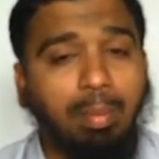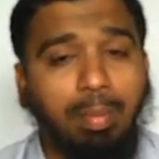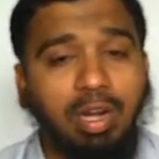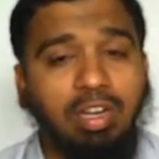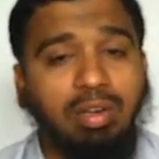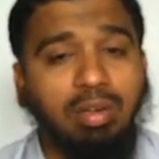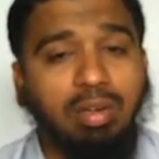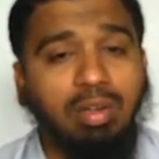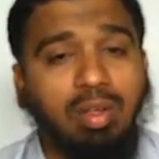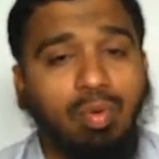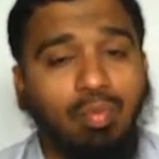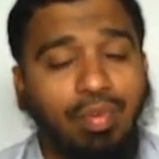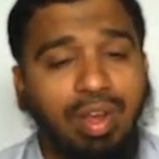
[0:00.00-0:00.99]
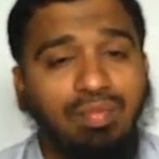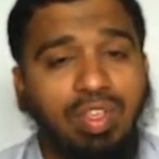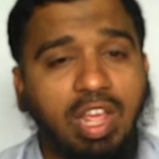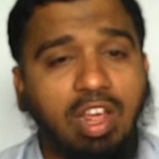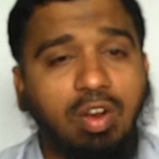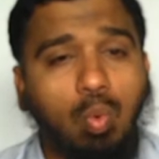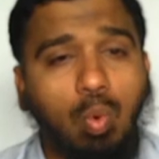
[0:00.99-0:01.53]
But when we
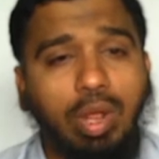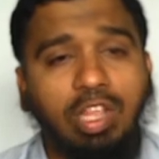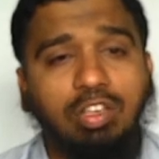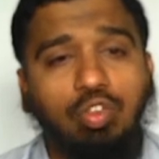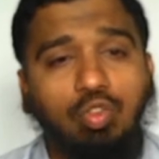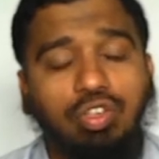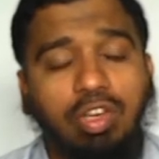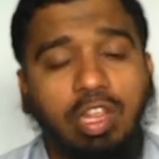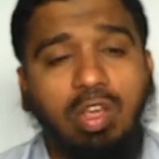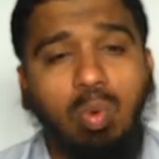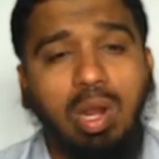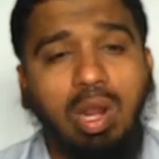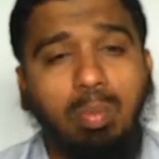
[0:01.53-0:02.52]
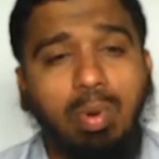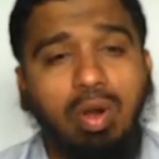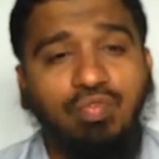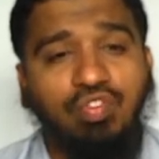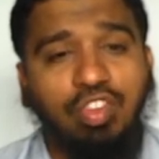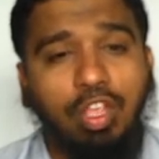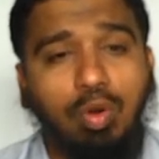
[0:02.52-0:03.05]
are going to equal number
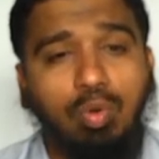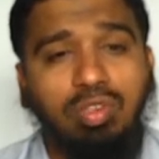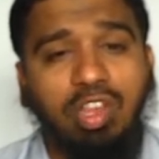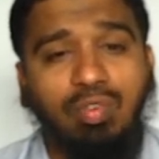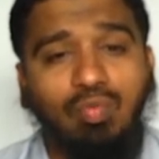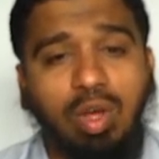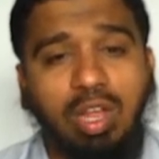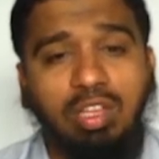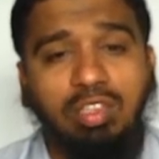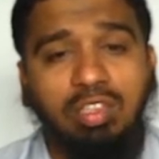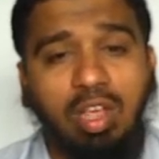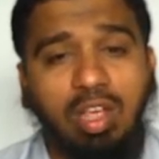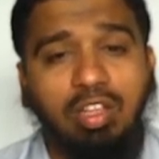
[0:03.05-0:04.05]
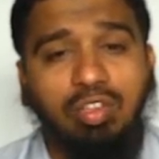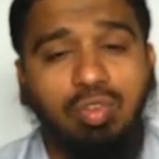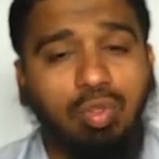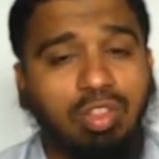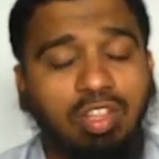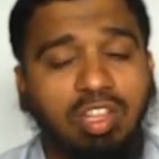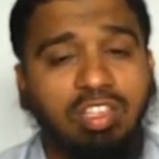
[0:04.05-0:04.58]
of zeros and ones, so
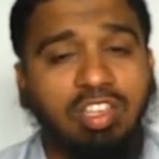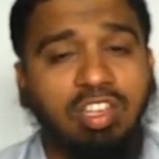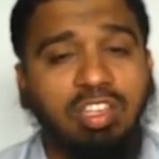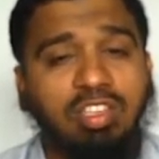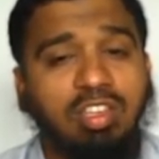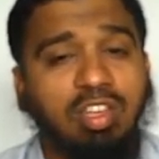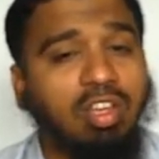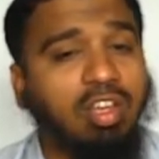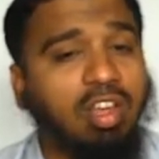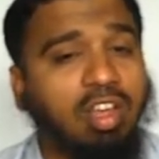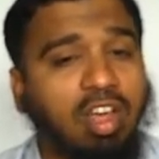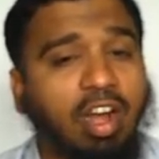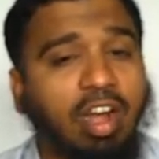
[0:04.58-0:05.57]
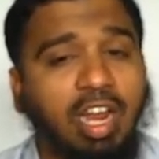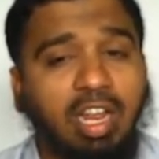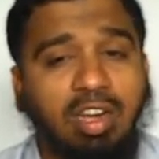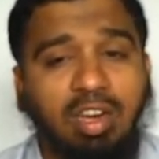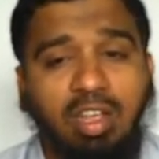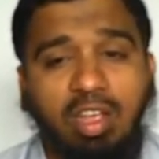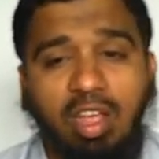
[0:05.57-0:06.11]
this is correct.
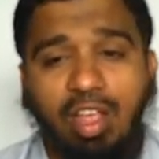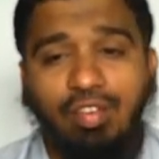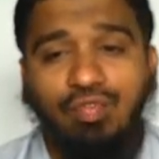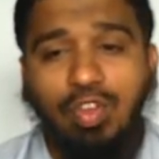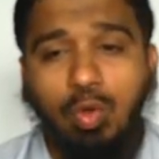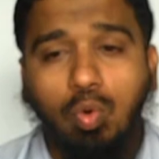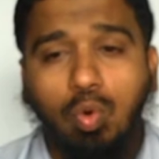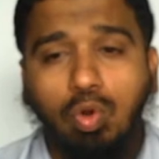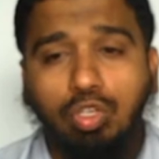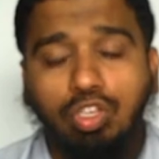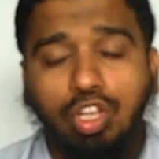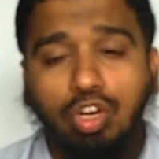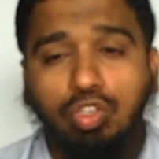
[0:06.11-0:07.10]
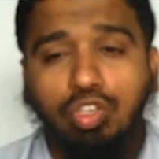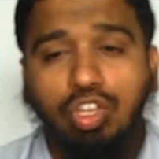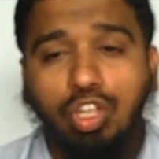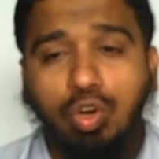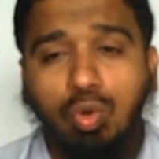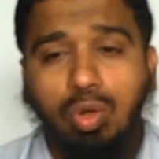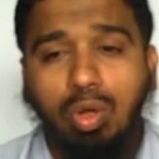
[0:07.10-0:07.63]
If you go 0
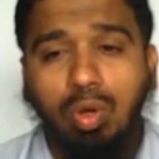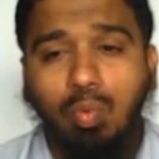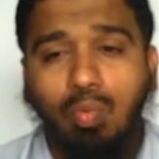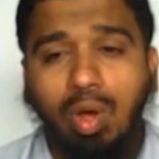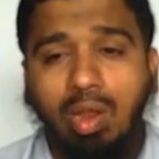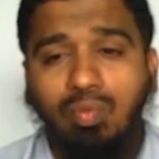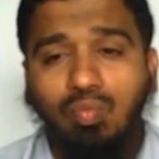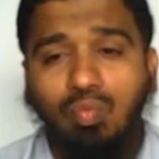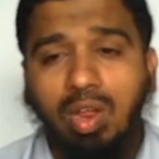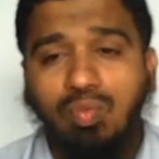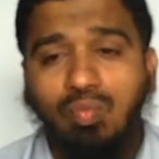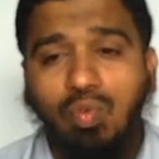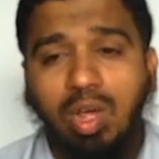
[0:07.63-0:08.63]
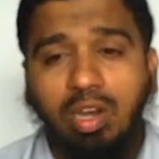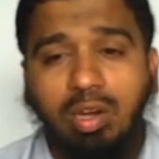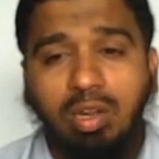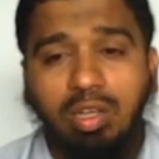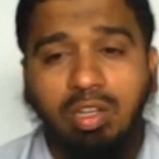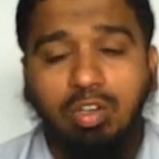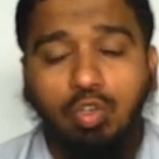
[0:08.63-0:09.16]
0 1 1 1
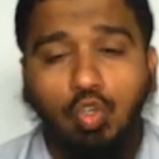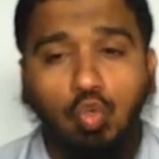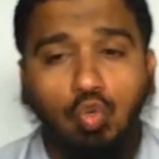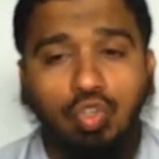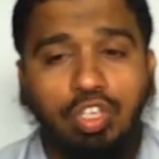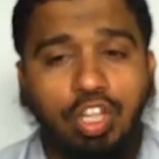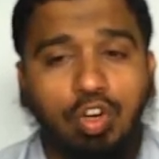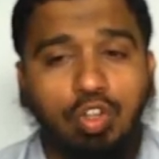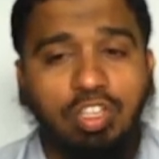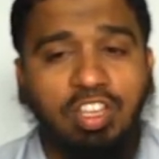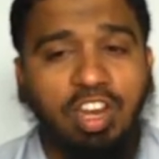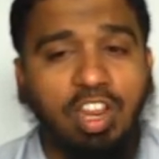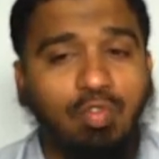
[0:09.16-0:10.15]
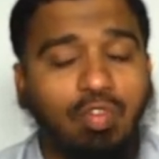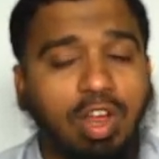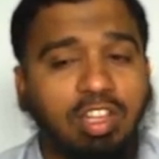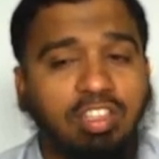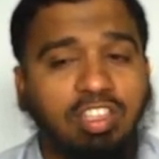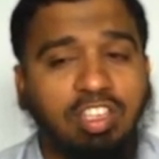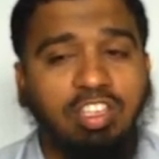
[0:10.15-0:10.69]
2 0 3
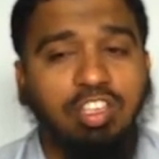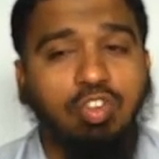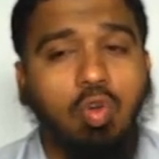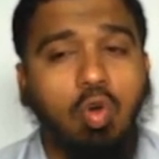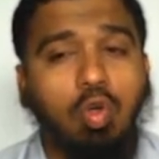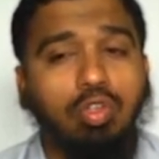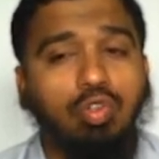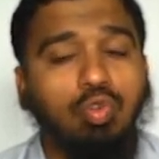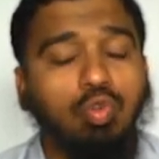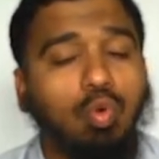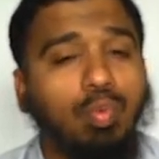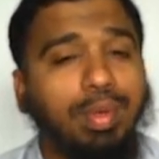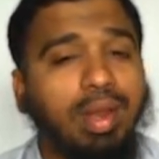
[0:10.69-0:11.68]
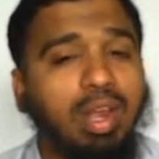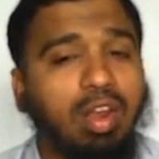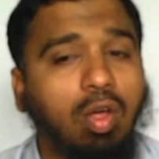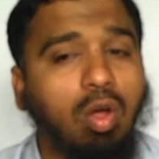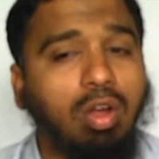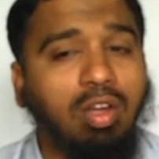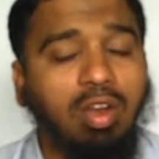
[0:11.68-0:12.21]
1, this is also will
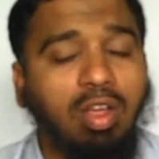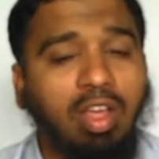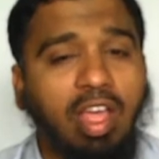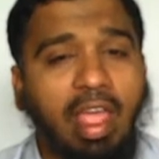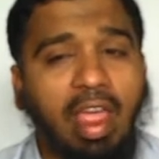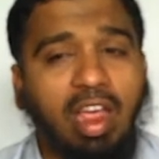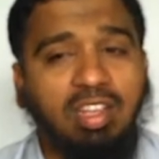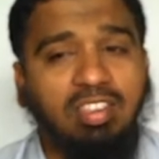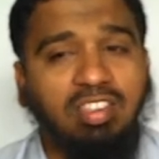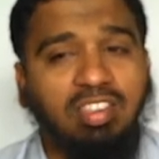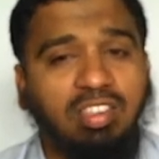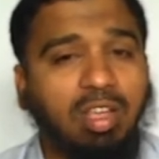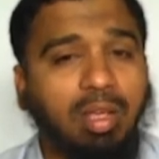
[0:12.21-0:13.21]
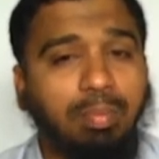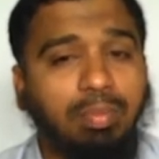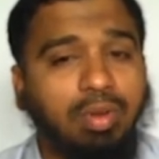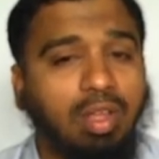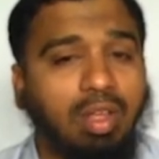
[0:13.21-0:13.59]
not accept.